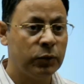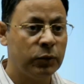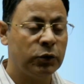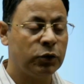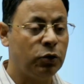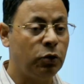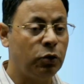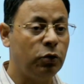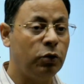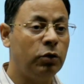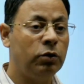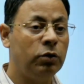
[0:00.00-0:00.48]

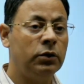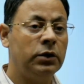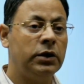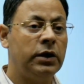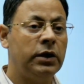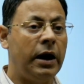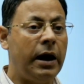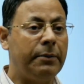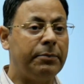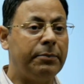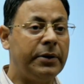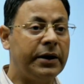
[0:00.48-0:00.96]
To
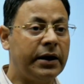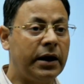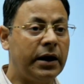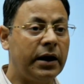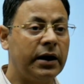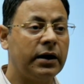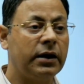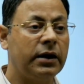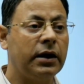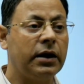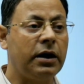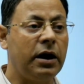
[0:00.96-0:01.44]
aapne ye
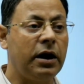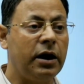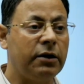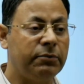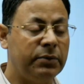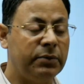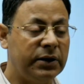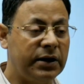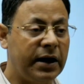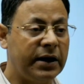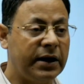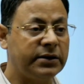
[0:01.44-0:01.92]
kaha ki
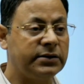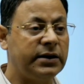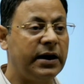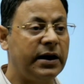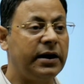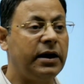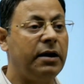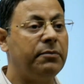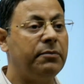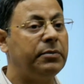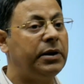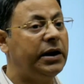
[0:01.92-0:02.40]
carbon
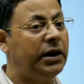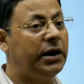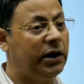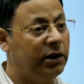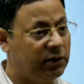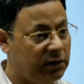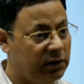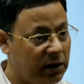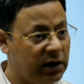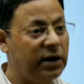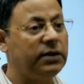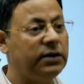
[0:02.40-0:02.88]
dioxide humne
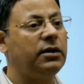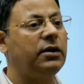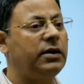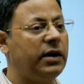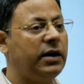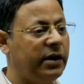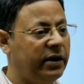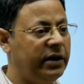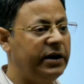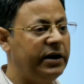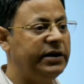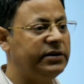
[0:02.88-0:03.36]
itna zyada
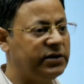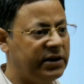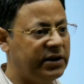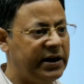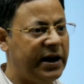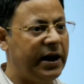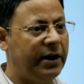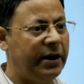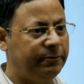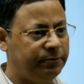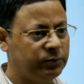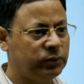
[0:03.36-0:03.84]
release
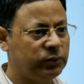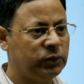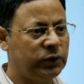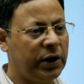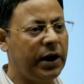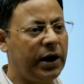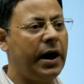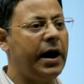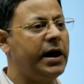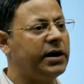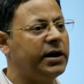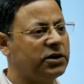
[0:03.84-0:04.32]
kiya hai,
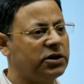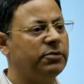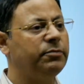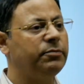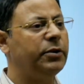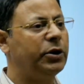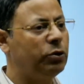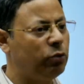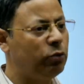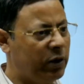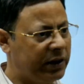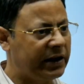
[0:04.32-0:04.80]
okay, as
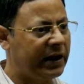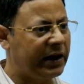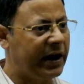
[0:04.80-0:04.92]
compared to other